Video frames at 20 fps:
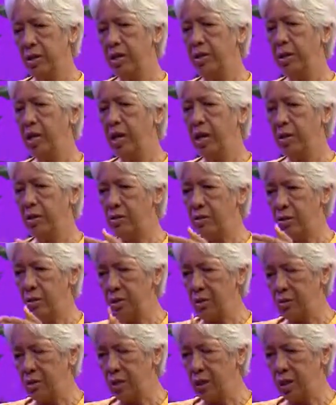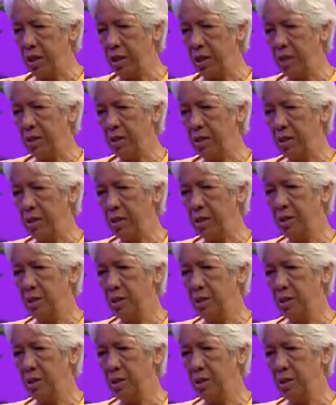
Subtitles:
that to me